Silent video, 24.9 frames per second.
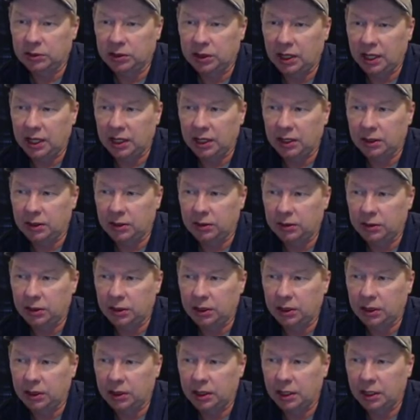down.
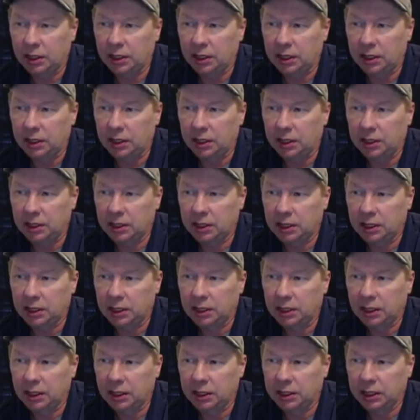
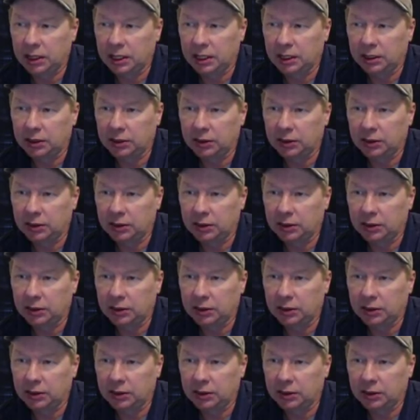Again, the